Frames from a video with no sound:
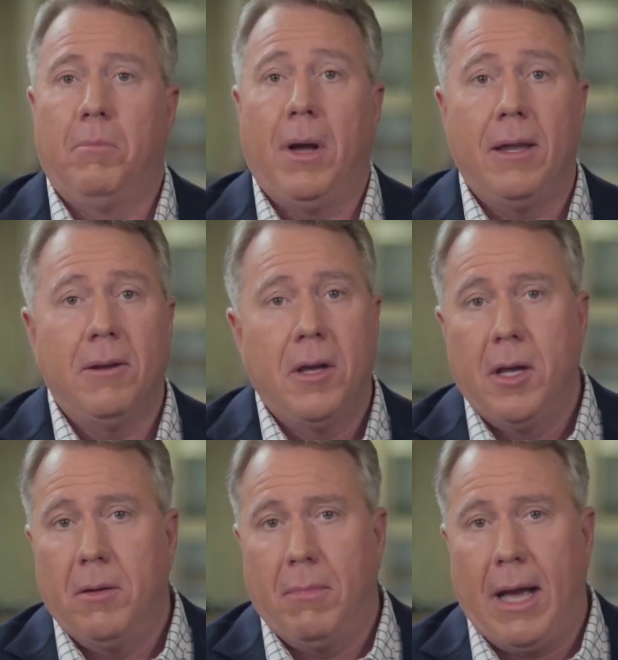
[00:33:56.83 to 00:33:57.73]
But,
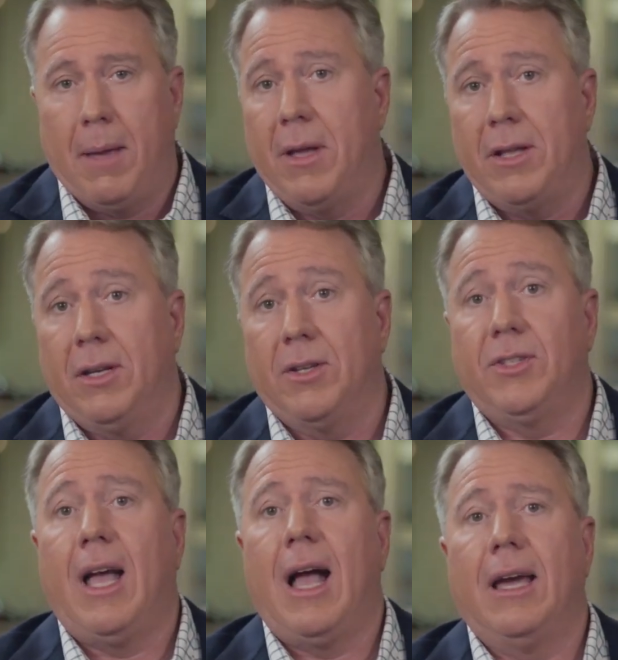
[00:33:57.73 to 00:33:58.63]
my opinion
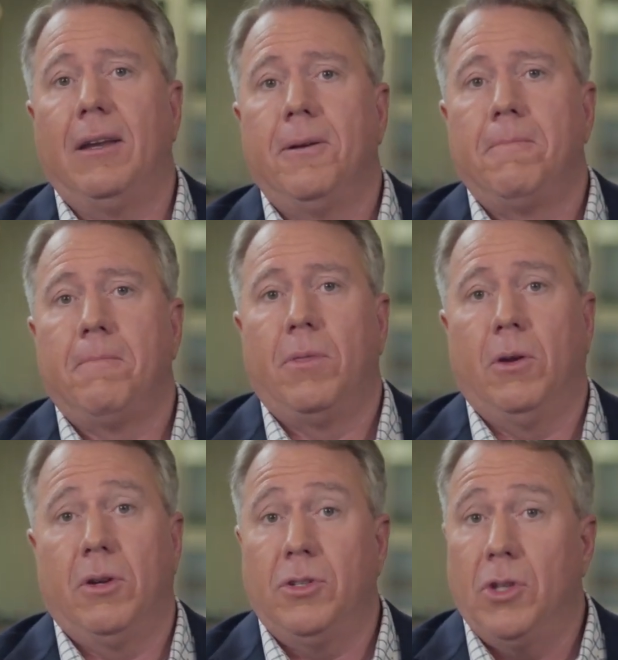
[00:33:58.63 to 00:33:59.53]
aside,
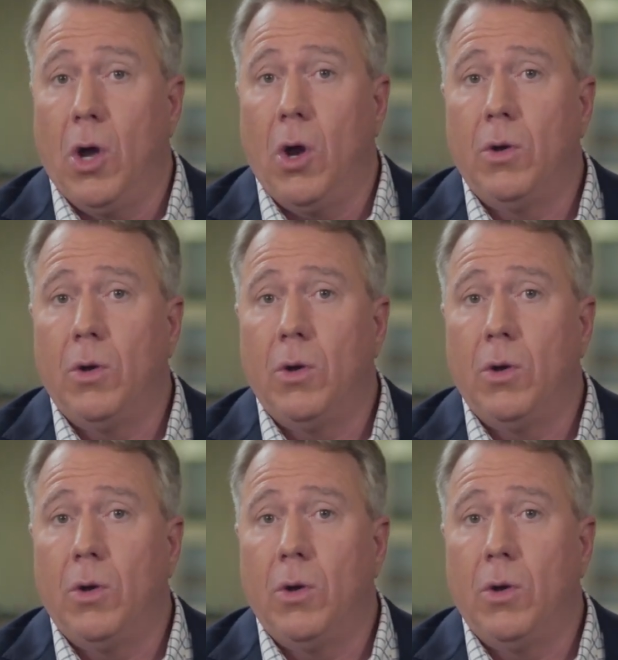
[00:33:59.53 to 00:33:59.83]
there is no